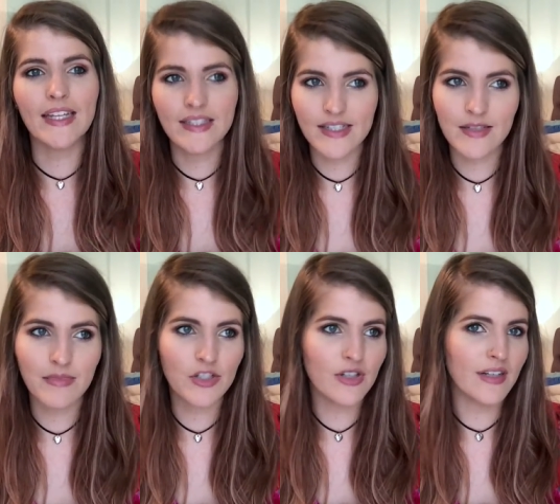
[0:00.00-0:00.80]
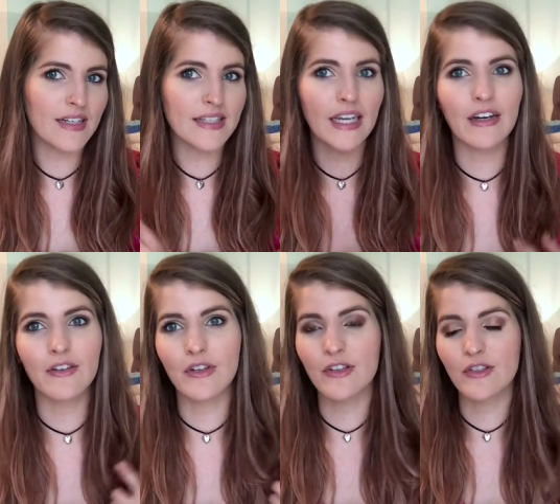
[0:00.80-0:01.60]
He doesn't mention that he's
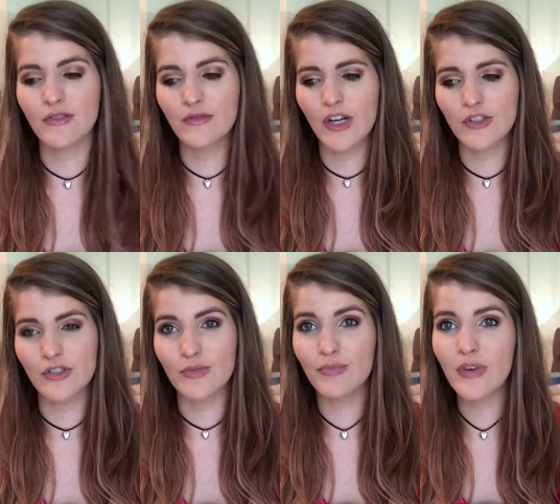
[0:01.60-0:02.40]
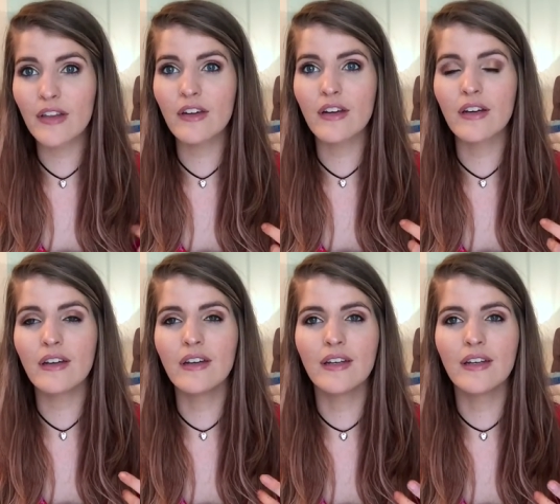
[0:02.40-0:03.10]
Aaron Rodgers' brother.